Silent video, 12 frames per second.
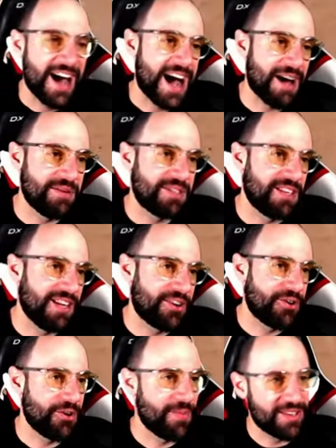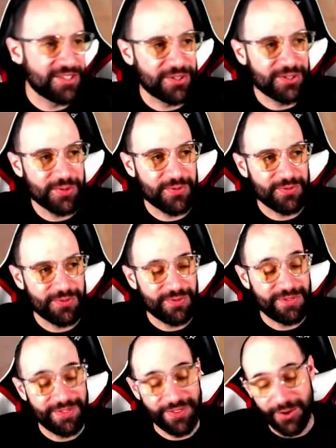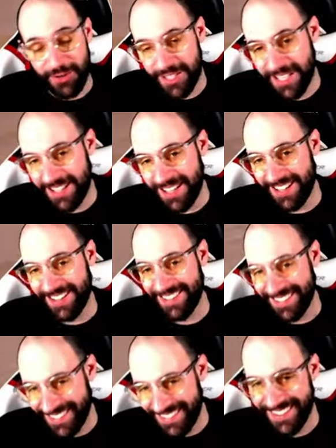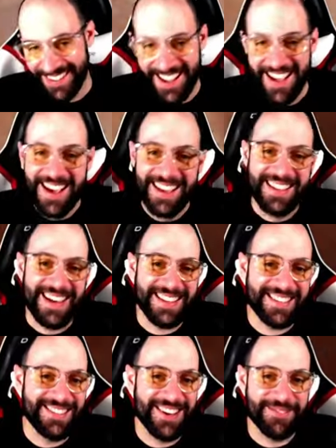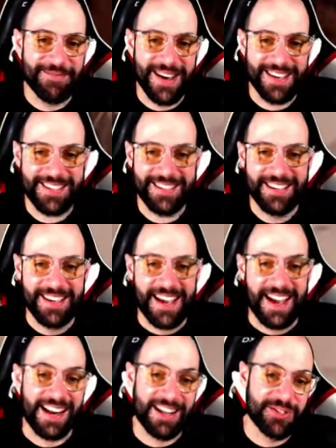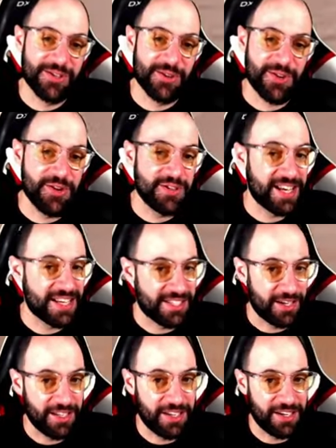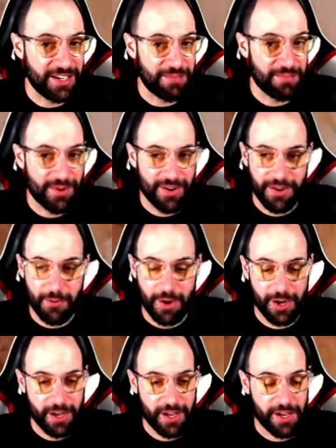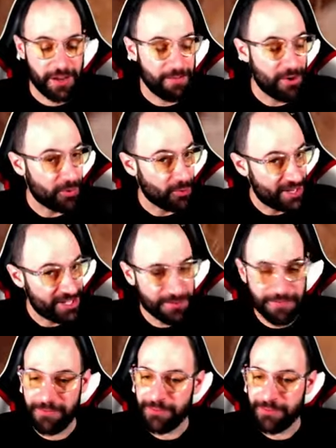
I'm still a Chronomancer, fourteen. That's not much. And also using a starter po uh, pocket watch.